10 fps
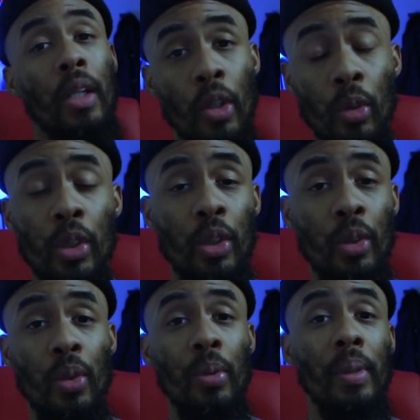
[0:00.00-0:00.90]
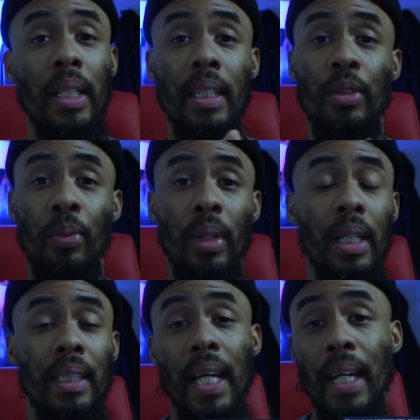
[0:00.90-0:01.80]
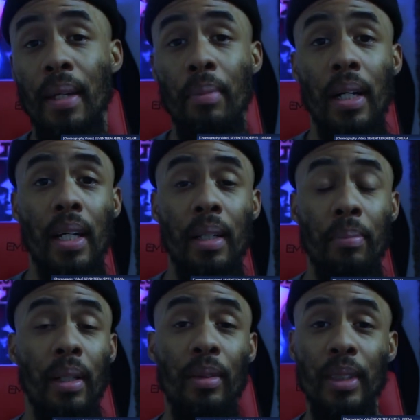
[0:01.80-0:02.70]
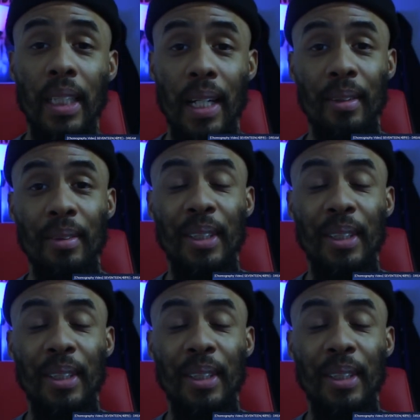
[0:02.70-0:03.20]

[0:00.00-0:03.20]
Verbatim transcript: YouTube is really attacking my little channel,